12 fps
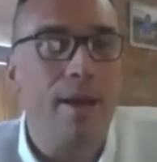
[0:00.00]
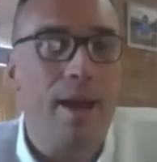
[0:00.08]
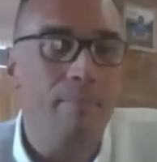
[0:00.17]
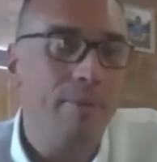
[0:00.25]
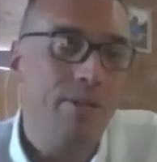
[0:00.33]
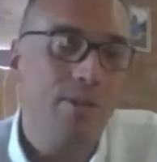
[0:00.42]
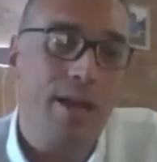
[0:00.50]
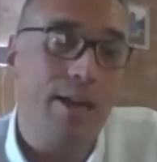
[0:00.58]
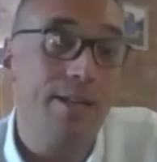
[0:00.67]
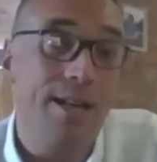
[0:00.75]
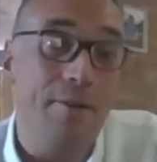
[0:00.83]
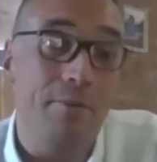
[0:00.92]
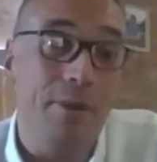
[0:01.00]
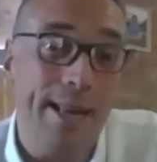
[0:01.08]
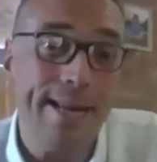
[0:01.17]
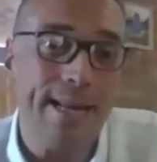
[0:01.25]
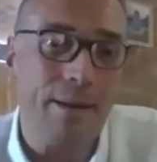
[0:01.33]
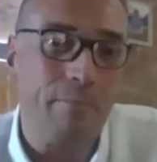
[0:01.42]
I miss, I guess, you know,
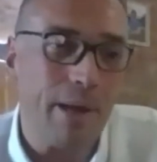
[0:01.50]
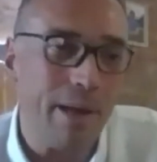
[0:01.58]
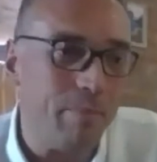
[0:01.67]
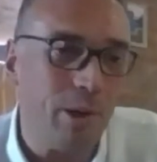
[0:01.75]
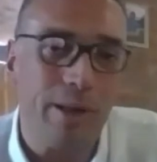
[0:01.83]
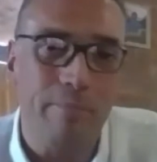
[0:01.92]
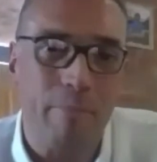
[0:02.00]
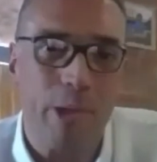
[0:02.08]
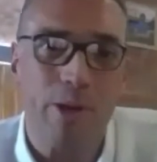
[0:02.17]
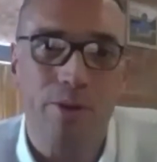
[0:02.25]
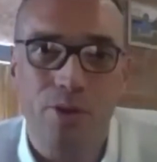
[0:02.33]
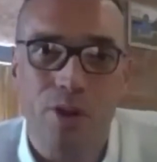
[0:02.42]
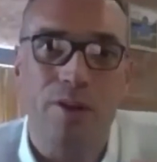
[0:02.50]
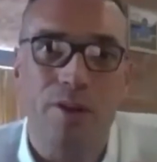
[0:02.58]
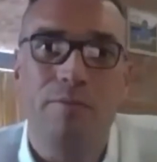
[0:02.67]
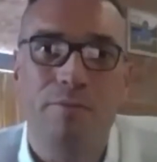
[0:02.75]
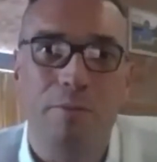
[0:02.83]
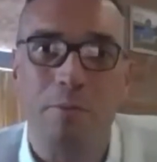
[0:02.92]
leading people in person
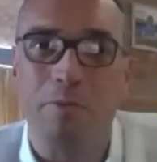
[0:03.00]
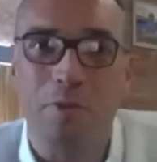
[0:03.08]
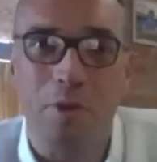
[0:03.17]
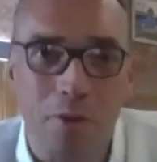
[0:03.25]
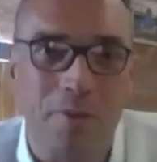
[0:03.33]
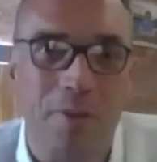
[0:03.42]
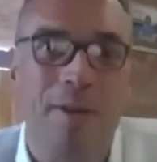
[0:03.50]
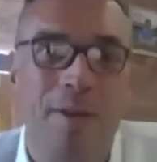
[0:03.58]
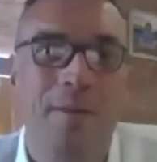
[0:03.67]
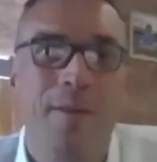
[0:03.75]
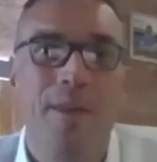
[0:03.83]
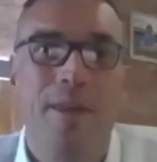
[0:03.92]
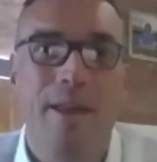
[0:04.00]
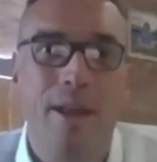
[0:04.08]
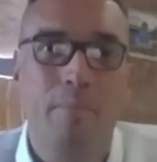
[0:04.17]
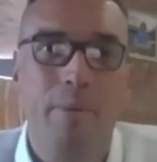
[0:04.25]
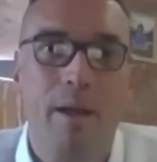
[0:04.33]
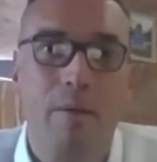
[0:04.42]
and from the front and you know,
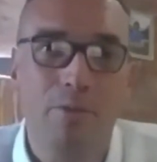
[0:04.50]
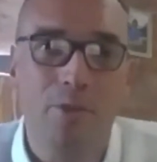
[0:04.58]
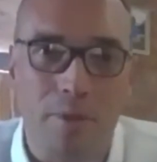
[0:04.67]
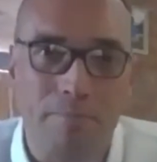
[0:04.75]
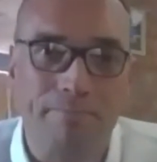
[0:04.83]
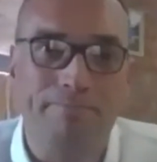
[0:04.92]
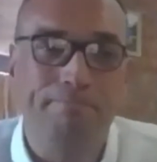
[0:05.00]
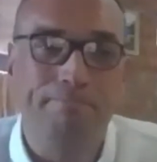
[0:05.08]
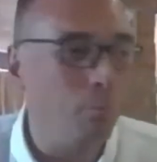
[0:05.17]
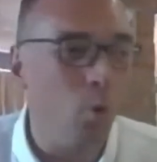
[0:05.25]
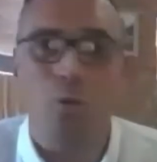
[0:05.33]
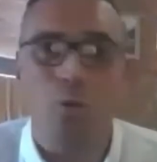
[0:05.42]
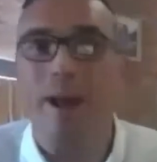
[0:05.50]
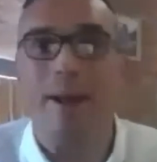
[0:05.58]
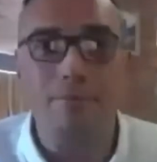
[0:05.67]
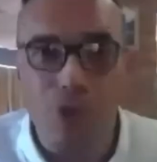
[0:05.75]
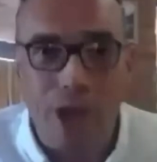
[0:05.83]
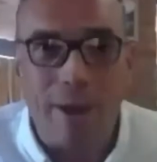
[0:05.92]
being able to walk
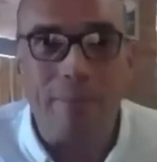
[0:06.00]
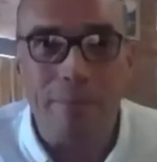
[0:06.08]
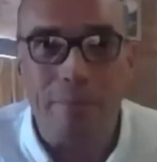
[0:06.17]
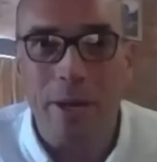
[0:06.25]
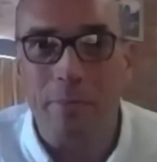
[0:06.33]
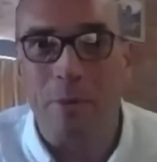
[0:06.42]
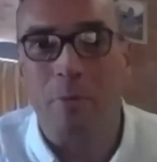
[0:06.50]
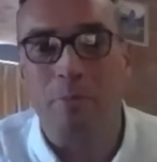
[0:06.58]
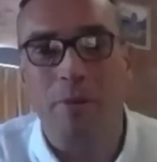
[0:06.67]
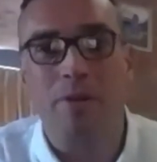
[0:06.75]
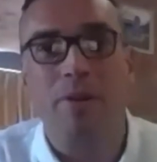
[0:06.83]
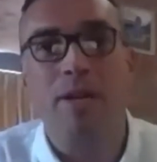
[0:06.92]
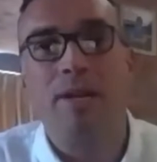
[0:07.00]
around, chat with people. But